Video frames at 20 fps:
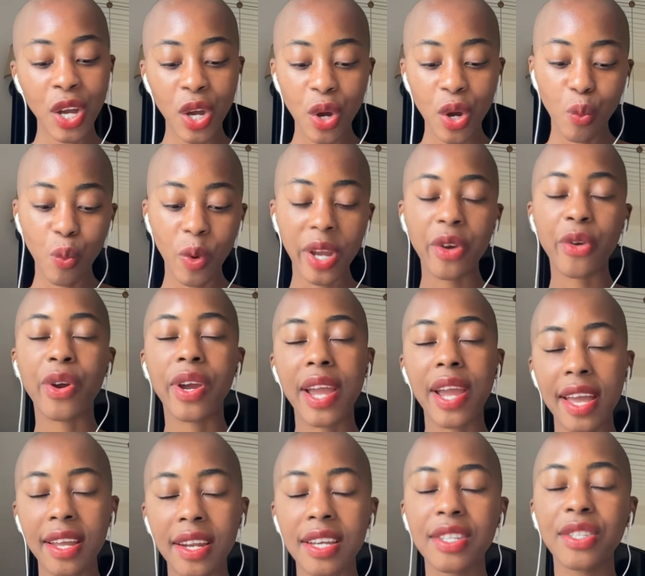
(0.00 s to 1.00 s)
we
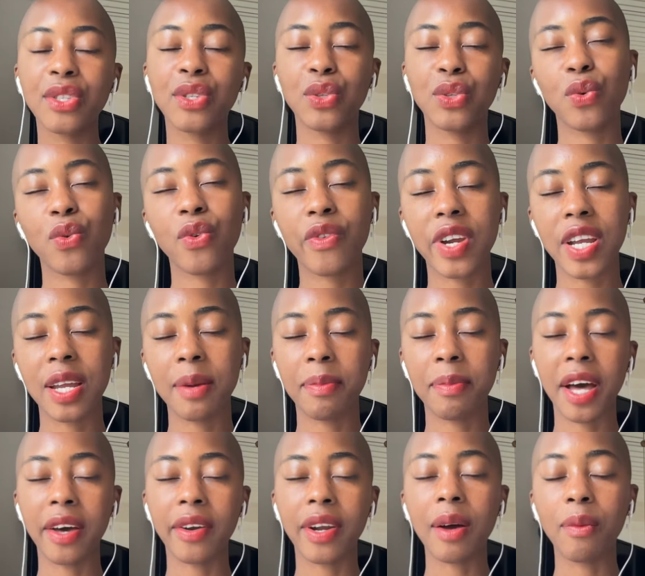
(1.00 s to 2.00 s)
create a story
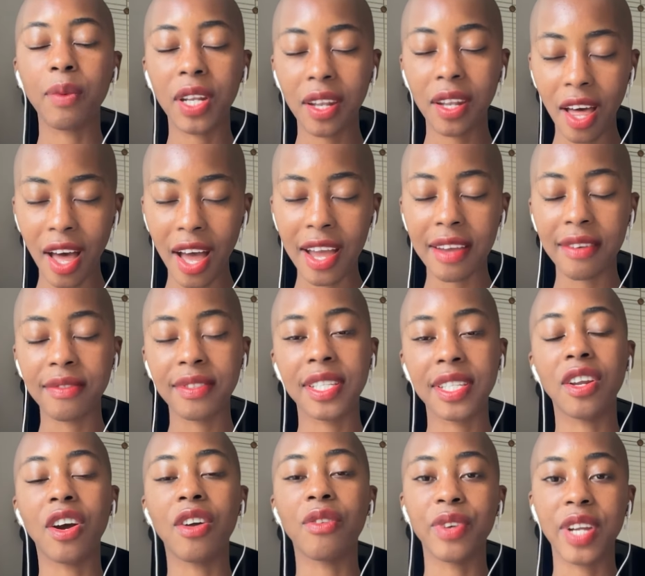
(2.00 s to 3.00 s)
about our lives
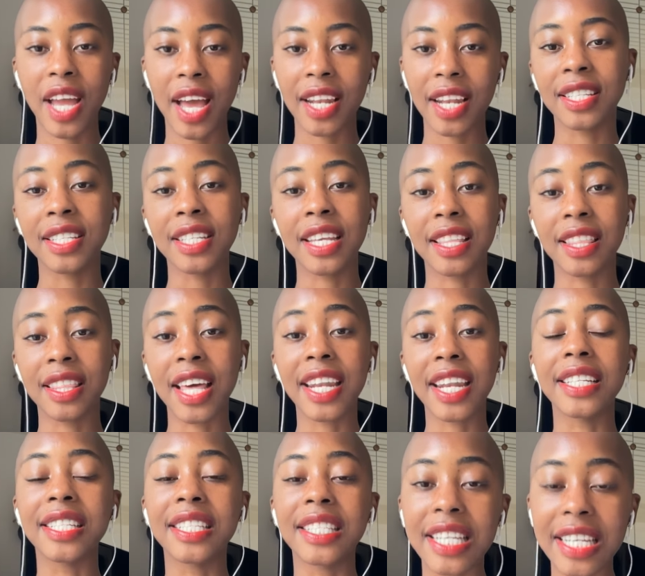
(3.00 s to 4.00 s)
and our reality
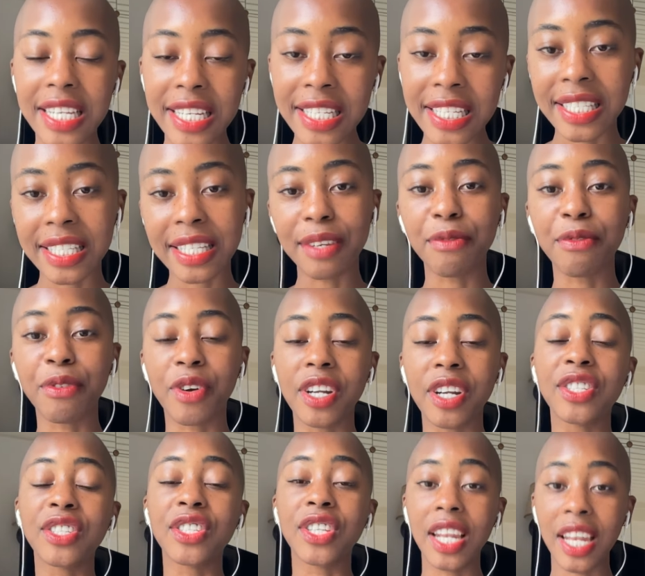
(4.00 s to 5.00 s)
that is easy for
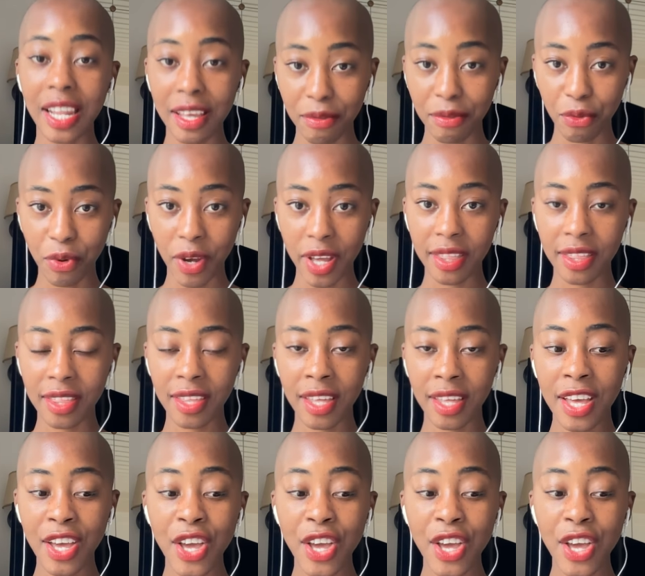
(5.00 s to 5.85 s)
us to live with.